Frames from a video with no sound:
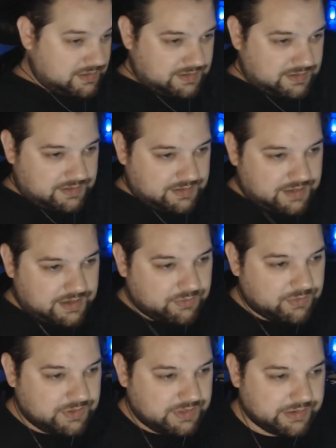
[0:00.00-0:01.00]
That one,
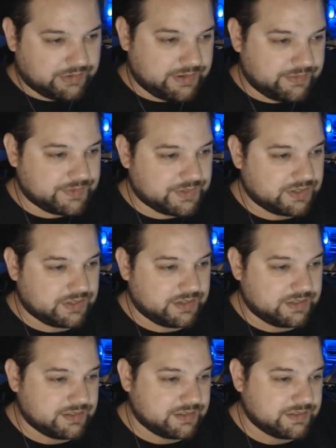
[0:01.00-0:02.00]
however,
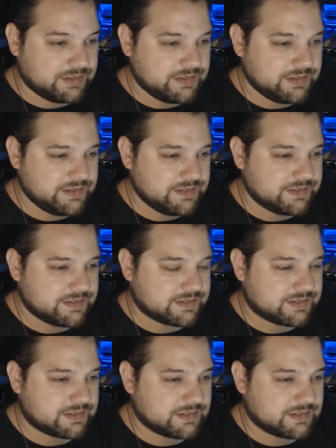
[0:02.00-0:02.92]
is